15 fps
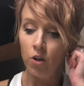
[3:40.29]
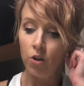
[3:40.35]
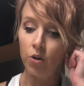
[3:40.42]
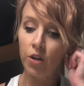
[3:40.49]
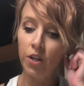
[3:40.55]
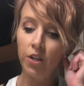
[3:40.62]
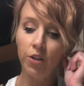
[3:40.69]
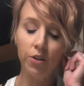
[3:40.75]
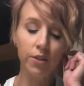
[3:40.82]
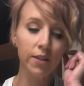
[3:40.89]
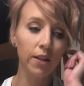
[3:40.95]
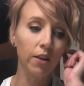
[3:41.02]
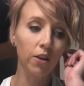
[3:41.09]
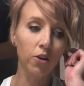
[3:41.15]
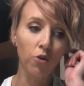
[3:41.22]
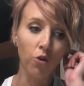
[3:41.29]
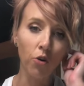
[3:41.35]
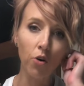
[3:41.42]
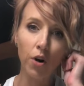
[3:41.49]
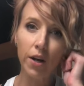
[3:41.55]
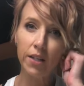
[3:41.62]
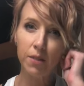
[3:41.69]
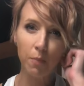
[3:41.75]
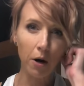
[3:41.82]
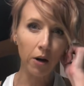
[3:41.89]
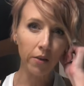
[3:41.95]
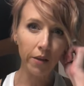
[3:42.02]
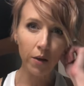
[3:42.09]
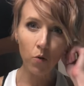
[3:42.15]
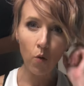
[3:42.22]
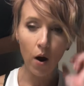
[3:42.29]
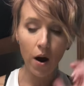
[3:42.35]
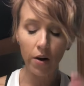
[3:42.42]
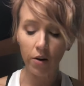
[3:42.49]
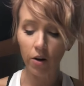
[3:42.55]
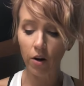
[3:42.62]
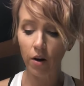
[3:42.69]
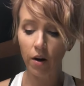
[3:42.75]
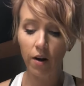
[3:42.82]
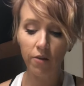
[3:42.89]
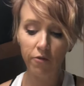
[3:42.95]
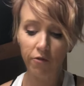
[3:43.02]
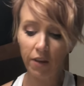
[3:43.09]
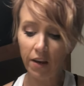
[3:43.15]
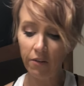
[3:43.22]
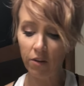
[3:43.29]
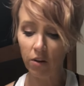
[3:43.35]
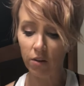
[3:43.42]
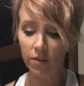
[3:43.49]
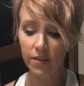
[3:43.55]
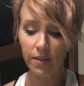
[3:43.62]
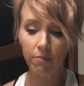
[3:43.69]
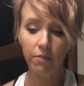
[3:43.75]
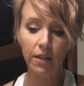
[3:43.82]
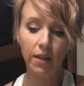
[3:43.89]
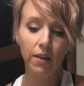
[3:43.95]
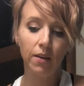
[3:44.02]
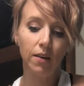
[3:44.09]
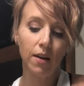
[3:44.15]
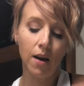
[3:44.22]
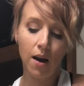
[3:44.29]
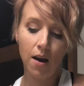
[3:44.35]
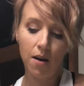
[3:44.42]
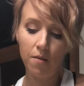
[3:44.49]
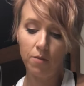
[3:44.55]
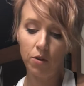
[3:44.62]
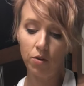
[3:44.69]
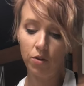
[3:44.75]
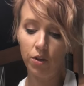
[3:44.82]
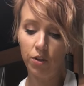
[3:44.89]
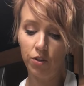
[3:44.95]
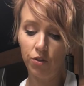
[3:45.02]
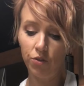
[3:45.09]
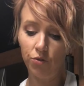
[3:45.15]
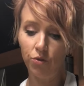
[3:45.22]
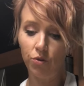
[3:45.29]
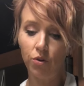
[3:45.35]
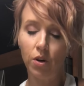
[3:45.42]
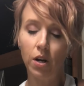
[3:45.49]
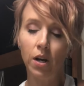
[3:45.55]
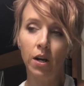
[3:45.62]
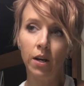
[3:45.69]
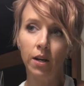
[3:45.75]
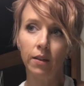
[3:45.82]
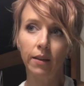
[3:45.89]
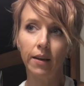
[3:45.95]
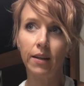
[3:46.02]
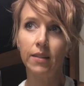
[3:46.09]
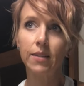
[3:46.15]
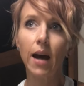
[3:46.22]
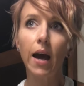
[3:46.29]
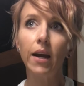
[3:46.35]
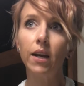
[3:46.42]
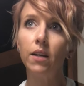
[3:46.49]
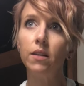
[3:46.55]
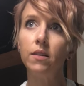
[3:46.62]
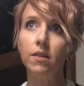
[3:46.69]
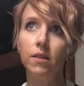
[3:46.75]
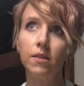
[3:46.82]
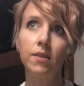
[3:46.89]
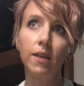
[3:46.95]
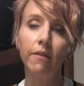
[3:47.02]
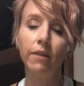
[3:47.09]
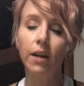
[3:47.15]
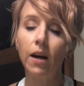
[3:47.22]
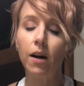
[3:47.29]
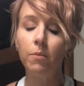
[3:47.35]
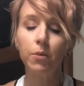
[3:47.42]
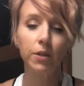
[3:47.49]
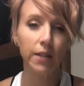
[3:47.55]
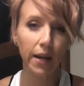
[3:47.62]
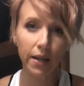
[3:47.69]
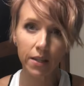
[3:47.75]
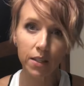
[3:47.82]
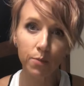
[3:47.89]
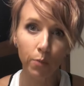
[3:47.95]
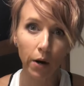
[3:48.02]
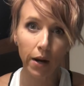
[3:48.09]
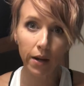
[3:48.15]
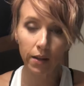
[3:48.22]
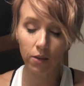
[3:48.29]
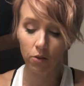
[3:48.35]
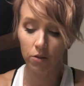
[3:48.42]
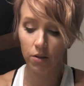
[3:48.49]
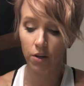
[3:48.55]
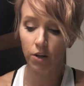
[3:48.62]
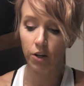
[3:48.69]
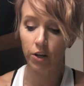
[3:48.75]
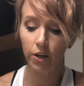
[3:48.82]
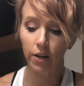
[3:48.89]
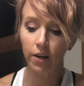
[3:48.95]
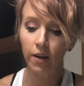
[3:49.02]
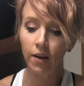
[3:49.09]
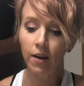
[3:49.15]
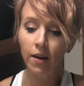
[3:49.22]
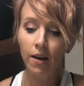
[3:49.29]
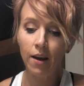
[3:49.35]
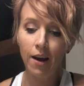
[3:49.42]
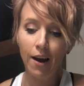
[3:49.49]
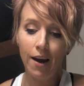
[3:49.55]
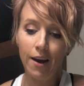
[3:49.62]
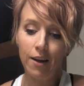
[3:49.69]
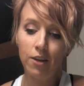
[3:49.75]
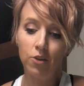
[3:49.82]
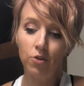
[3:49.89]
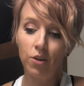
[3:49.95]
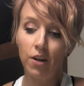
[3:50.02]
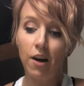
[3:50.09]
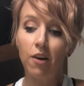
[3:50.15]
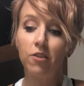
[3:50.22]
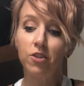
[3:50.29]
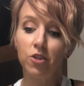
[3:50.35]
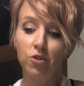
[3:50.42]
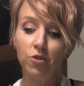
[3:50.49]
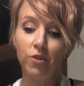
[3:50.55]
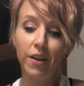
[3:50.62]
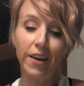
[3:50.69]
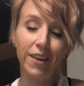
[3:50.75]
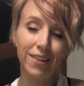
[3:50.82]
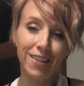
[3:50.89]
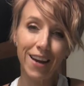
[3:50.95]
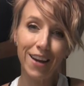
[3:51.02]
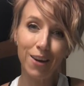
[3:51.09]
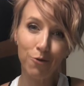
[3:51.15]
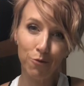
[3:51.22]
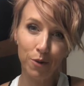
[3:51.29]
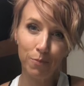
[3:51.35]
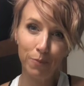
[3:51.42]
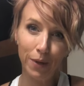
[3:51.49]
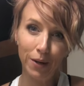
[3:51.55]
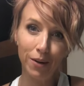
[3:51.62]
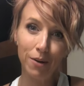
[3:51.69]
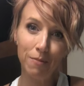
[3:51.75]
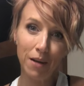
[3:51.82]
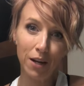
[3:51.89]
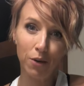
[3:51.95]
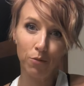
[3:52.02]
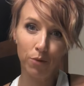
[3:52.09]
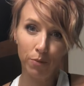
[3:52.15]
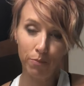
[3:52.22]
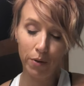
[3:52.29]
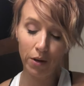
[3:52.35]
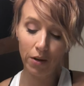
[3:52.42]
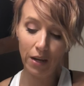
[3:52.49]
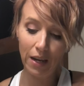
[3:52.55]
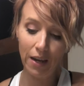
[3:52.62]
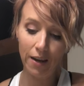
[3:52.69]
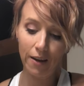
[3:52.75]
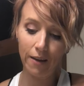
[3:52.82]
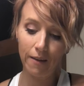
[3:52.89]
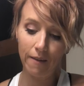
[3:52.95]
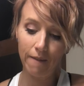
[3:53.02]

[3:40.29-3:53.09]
You can use a LaCroix sparkling water, unflavored something. You could do like a diet 7-Up or diet Sprite, those are good. You could also do like a diet root beer and make a root beer cake.